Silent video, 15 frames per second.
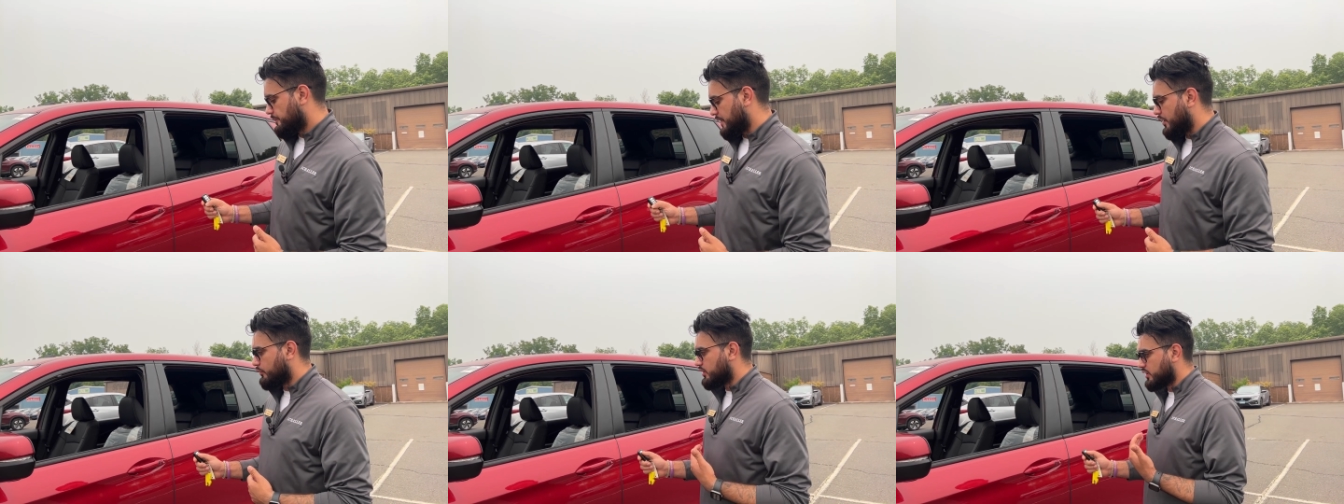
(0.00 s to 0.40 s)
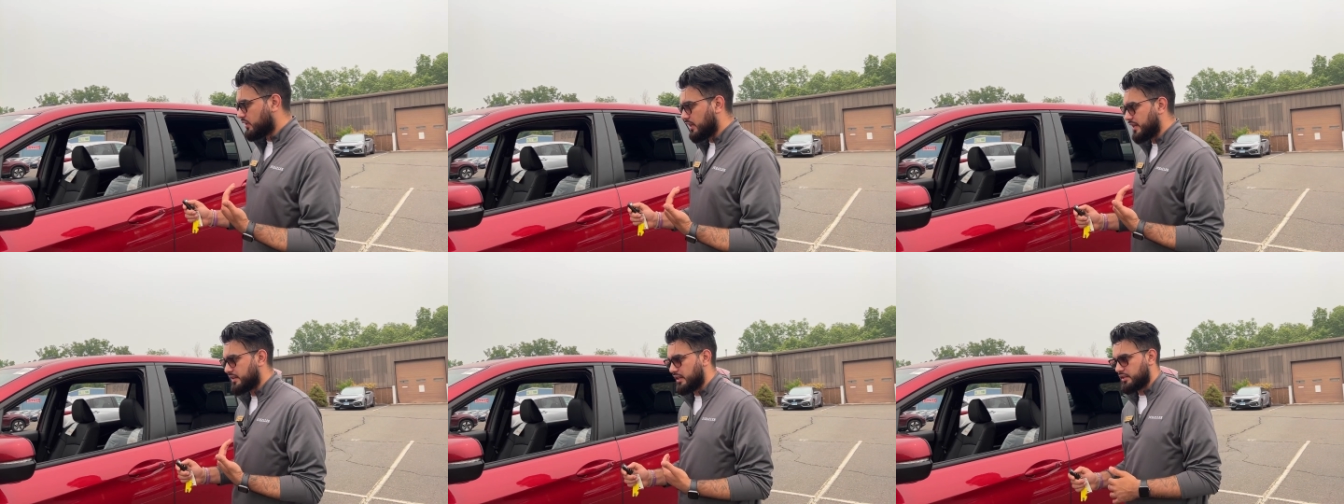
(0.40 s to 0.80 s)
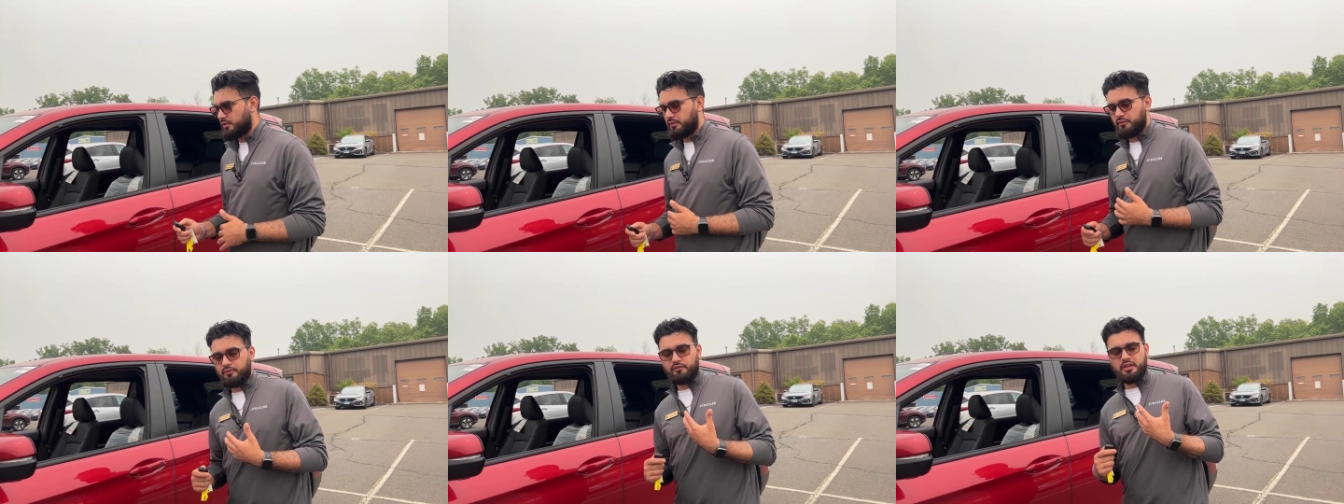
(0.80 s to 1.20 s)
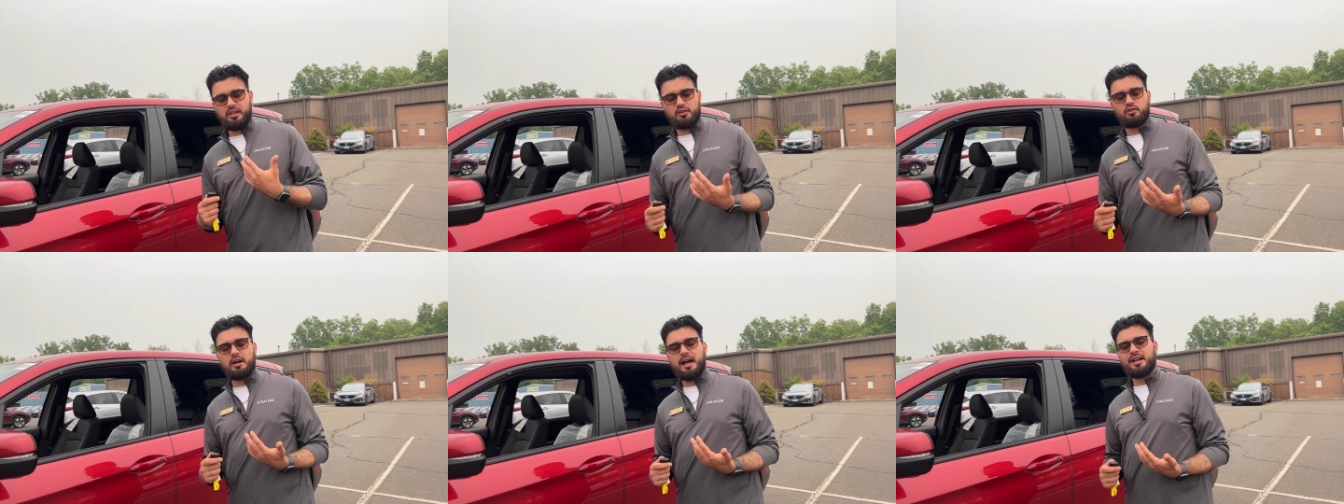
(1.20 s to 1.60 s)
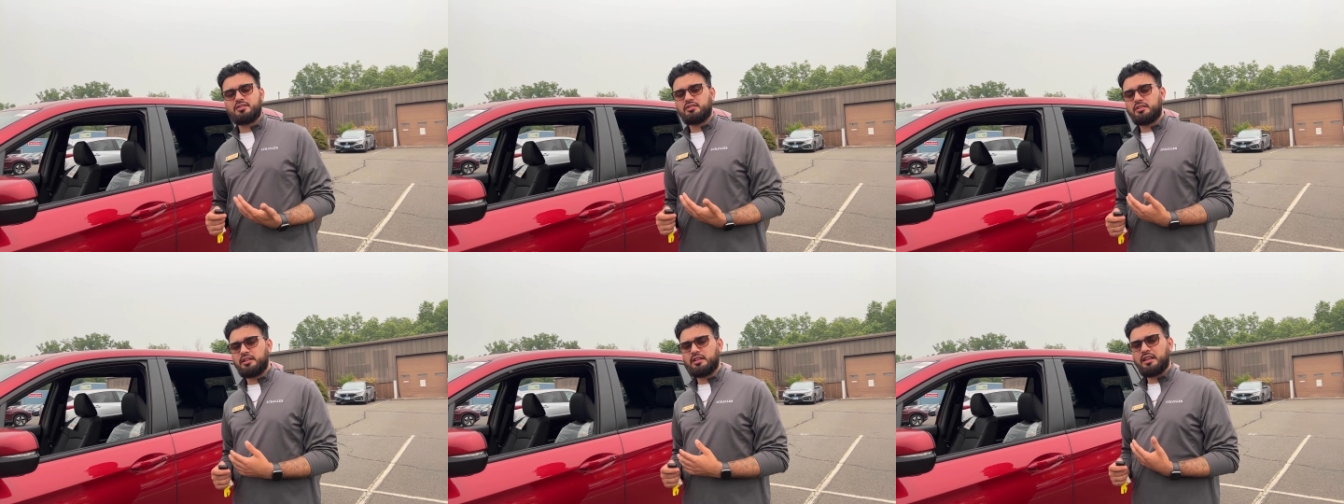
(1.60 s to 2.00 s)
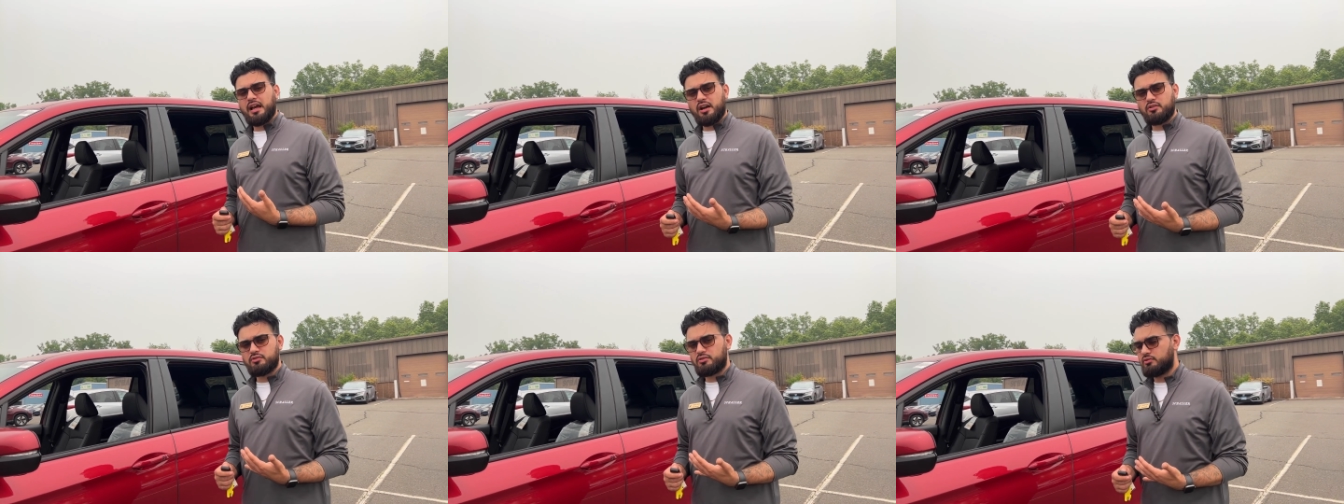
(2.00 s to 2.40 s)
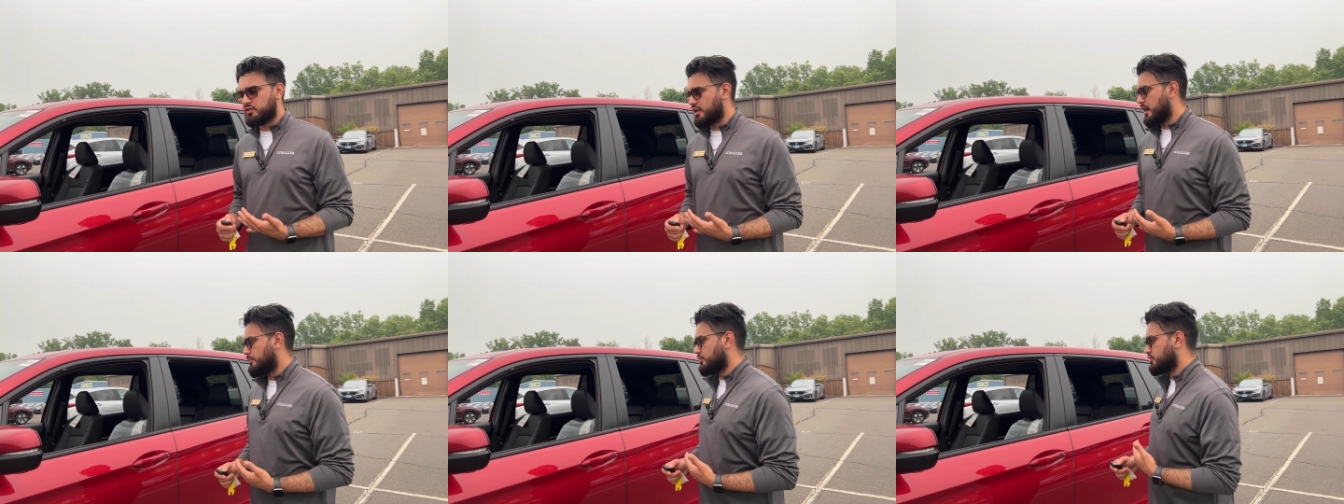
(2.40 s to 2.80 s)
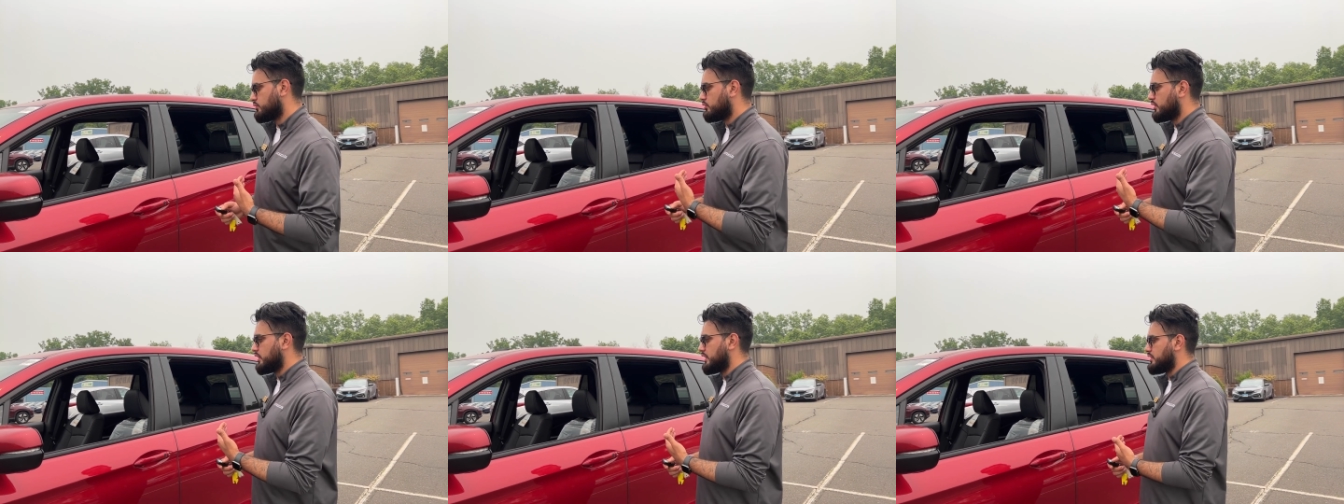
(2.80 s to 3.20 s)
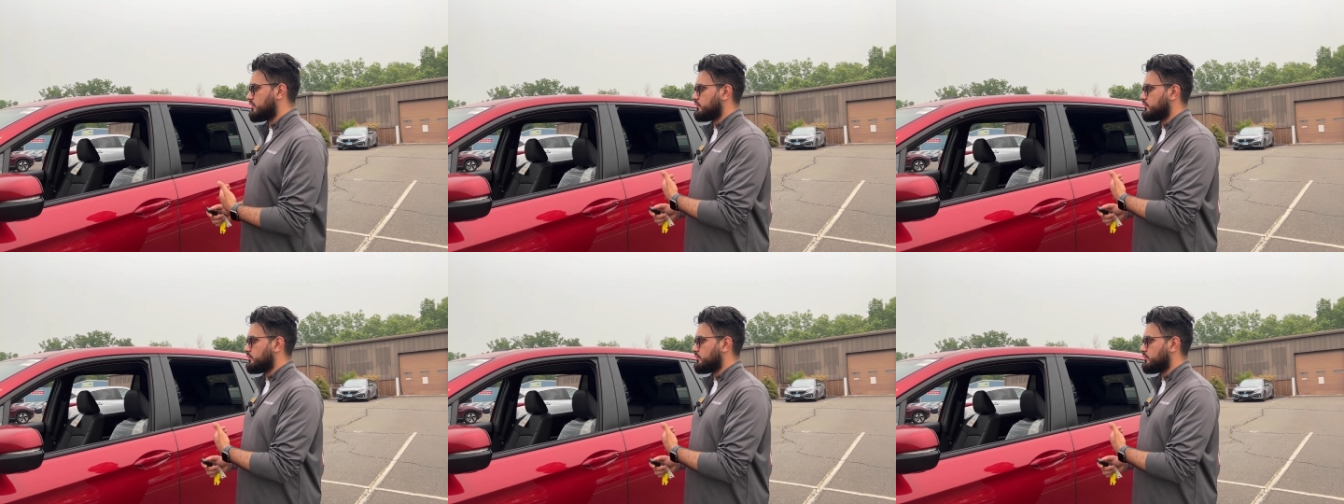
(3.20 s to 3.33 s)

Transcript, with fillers: I really like that the vehicle actually allows you the opportunity